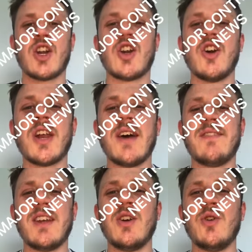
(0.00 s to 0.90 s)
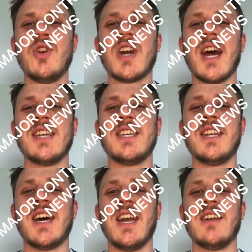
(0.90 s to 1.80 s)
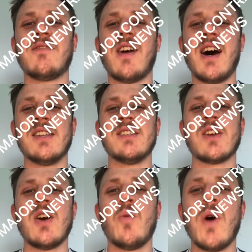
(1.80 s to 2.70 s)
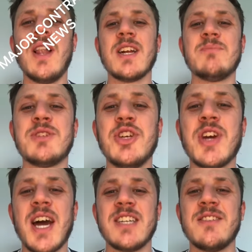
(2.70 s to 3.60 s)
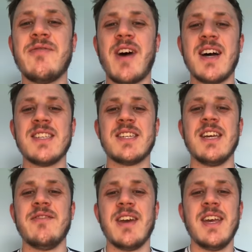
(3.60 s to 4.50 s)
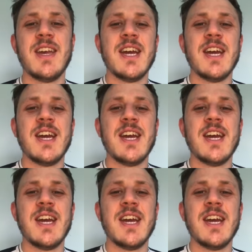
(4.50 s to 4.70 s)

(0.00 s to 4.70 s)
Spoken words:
Good afternoon, Newcastle United fans. Welcome to Newcastle Fans TV.